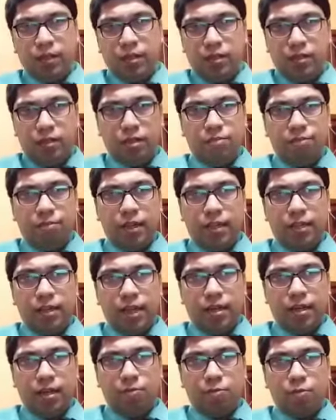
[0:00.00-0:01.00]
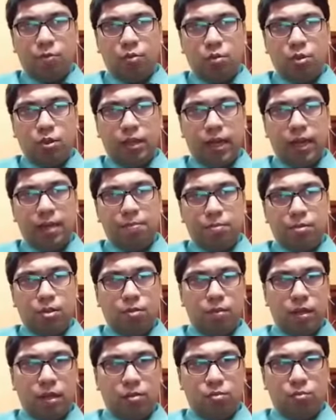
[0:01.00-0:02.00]
Chiefly there are 4 types
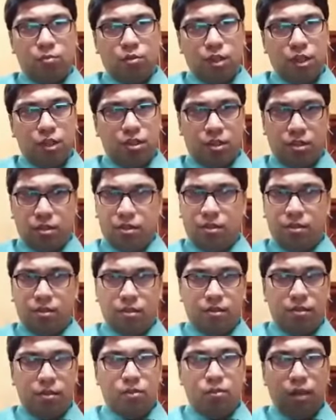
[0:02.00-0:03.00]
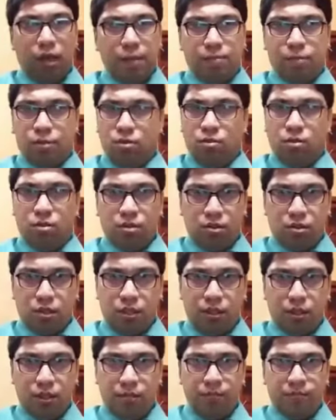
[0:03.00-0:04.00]
of accommodations you have to
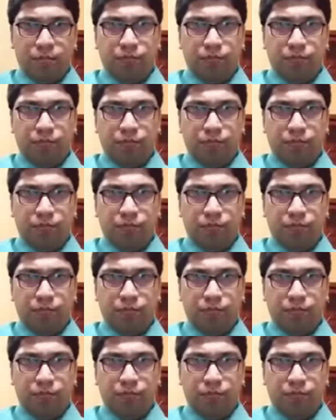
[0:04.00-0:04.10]
consider.